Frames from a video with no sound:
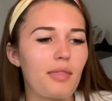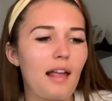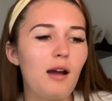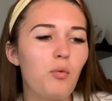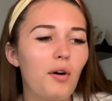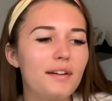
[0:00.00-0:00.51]

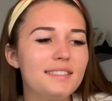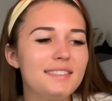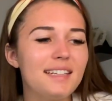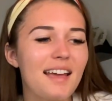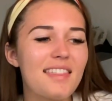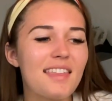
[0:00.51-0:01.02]
I want to
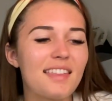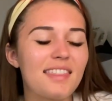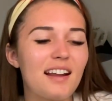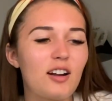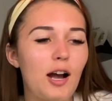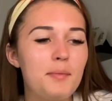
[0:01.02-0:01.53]
say that they're
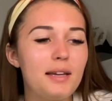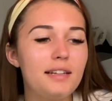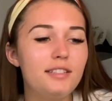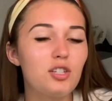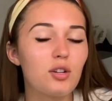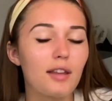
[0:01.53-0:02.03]
coming
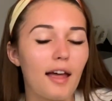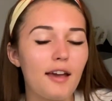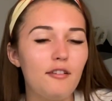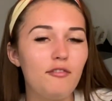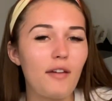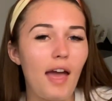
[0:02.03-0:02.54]
into your
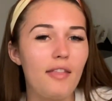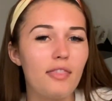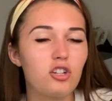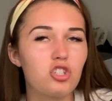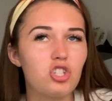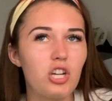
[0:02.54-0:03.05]
life and
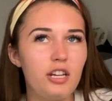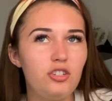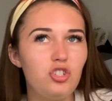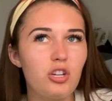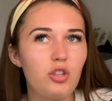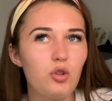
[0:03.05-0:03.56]
they're
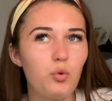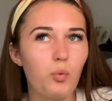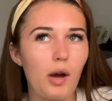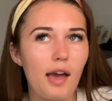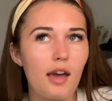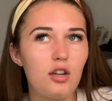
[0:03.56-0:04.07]
changing the
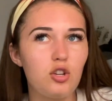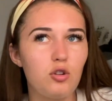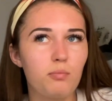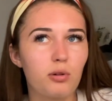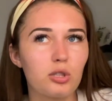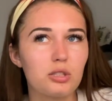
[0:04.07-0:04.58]
way you
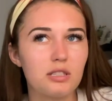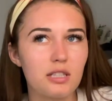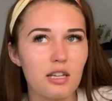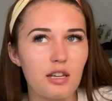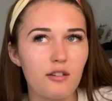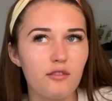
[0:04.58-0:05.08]

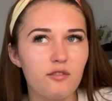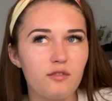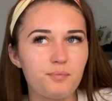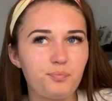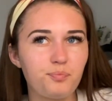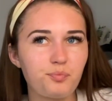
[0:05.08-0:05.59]
perceive
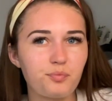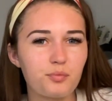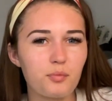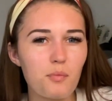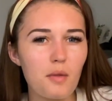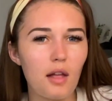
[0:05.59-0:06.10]

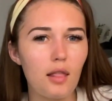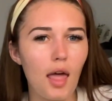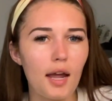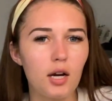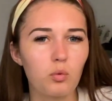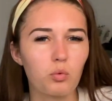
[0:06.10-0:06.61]

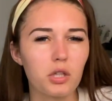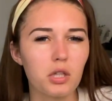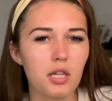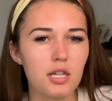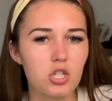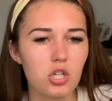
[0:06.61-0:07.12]
like
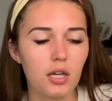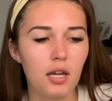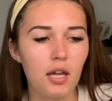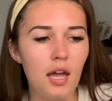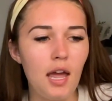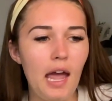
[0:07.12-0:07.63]
religion
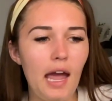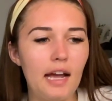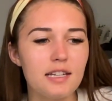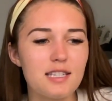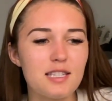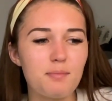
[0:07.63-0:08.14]

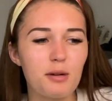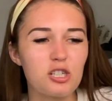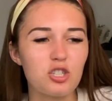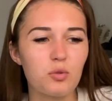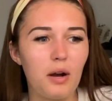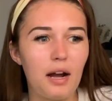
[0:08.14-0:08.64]
and
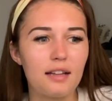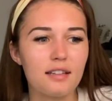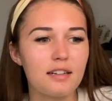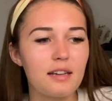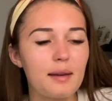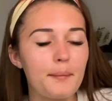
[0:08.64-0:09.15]

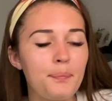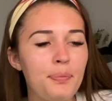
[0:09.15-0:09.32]
spirituality